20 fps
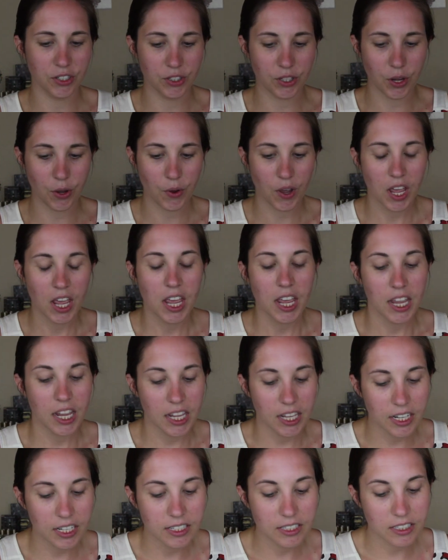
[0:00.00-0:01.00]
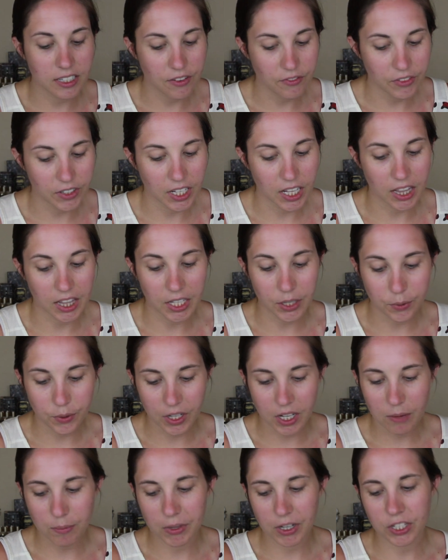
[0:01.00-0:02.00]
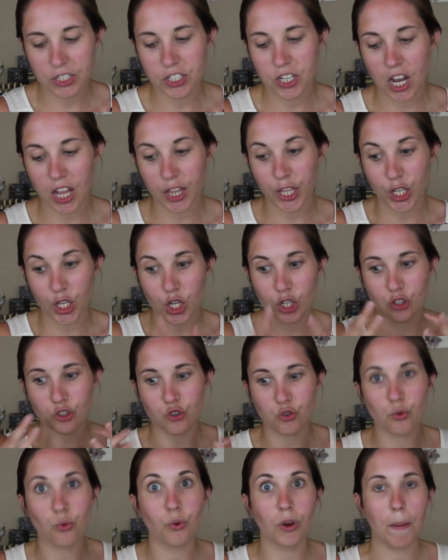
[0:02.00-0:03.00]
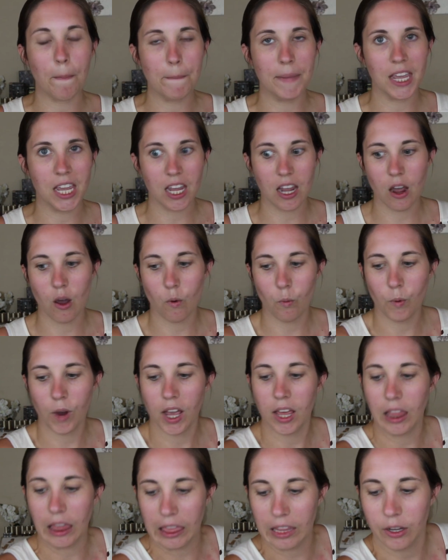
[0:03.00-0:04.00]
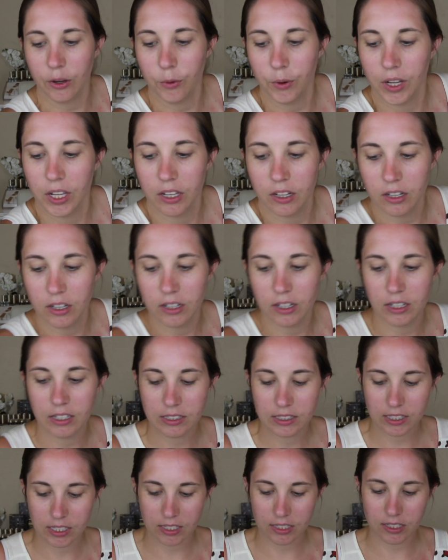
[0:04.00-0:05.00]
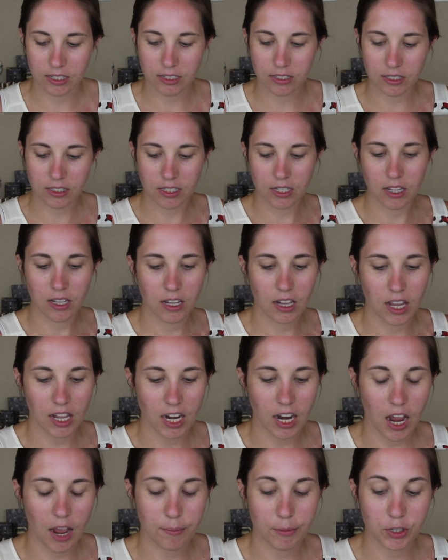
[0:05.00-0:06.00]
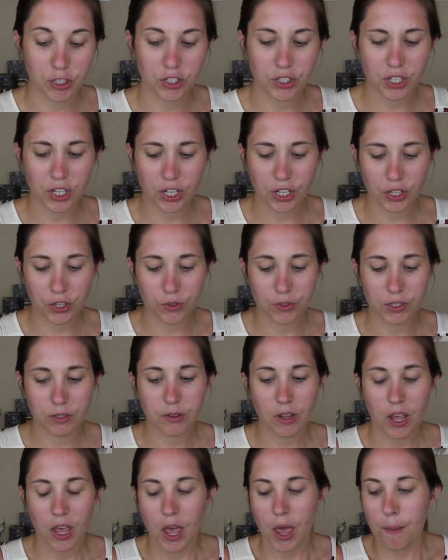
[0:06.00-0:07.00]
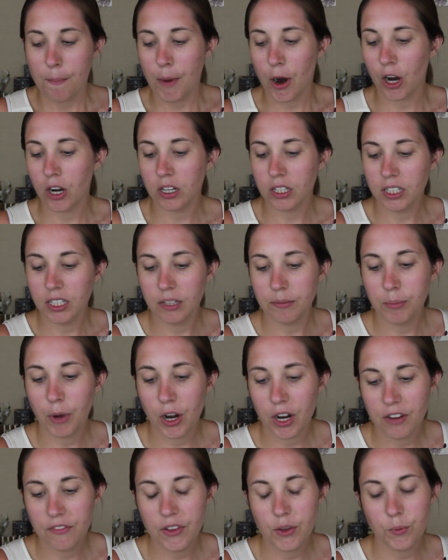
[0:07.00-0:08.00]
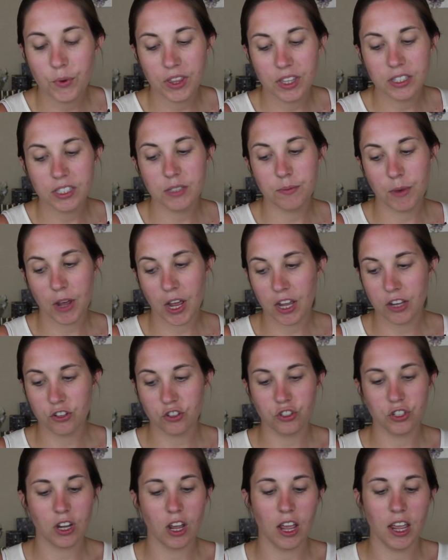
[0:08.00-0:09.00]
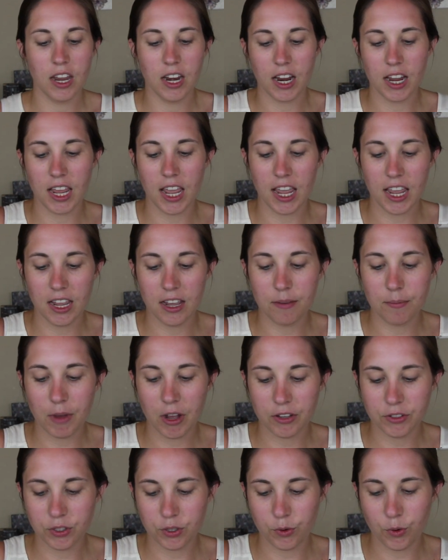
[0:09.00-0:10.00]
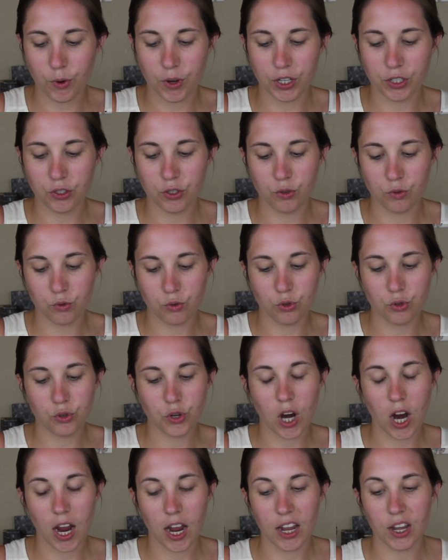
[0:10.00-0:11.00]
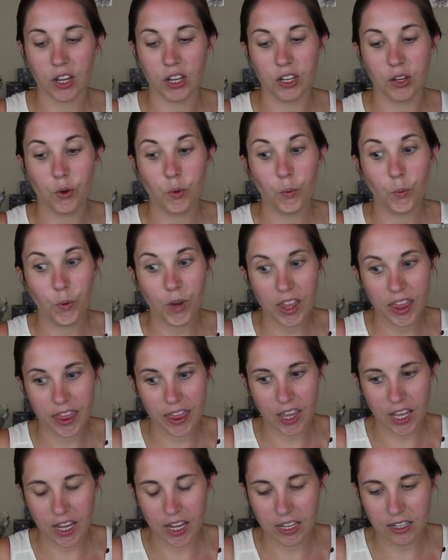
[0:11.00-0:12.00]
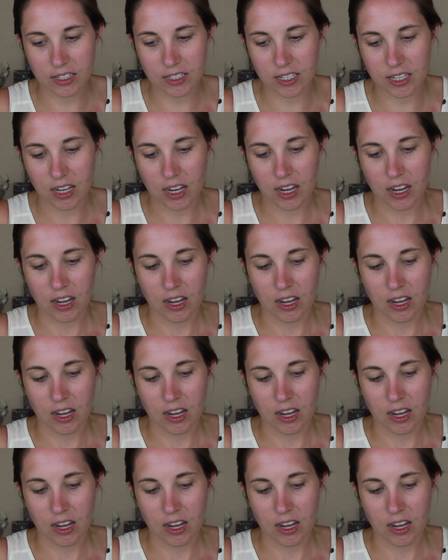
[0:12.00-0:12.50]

So it is definitely a liquidy, but it's not like dripping wet liquid consistency. And I'm just going to use part of it with a sponge, and I am also going to try with it.